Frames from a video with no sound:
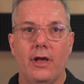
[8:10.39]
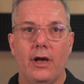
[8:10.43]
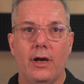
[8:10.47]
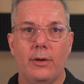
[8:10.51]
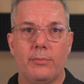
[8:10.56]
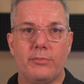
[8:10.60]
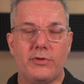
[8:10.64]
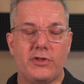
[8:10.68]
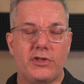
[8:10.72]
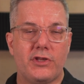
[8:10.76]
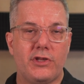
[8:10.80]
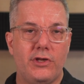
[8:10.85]

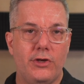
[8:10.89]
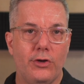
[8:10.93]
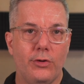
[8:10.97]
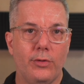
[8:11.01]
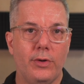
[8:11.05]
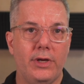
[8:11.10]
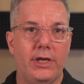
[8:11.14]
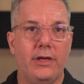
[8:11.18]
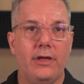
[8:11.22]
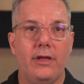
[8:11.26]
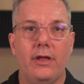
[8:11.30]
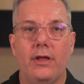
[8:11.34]

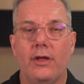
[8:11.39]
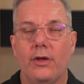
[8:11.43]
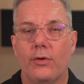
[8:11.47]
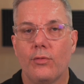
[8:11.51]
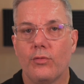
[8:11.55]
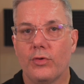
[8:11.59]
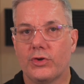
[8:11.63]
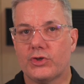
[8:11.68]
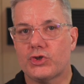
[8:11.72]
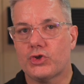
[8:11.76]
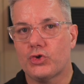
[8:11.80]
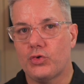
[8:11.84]
obscuring
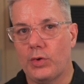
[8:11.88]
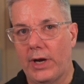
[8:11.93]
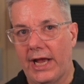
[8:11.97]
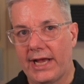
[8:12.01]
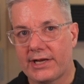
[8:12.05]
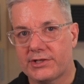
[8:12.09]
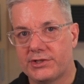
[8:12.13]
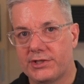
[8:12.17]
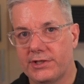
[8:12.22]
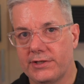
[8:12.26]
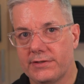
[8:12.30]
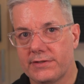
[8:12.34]

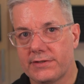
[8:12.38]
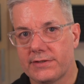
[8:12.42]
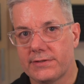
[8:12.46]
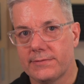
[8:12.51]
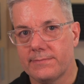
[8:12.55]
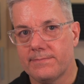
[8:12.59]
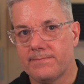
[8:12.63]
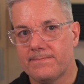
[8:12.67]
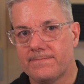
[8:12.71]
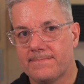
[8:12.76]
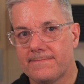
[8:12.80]
retractions.